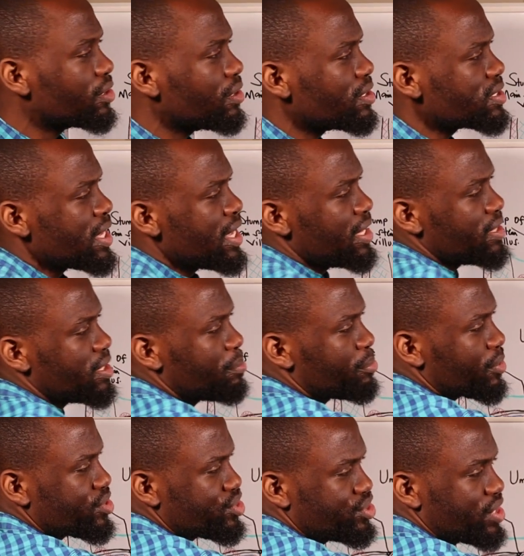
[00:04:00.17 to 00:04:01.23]
Because the
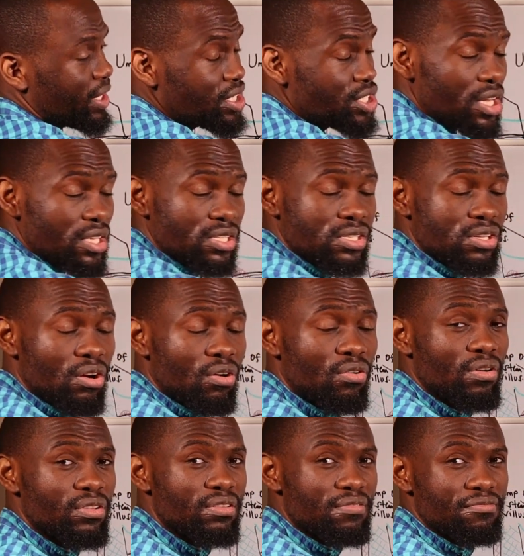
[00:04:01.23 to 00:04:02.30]
projections
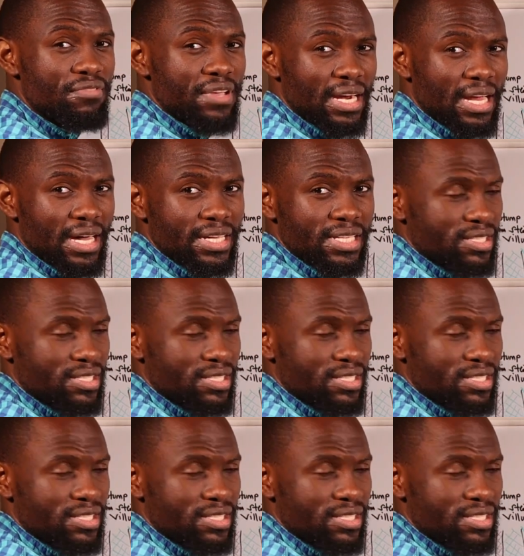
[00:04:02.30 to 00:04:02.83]
or the villi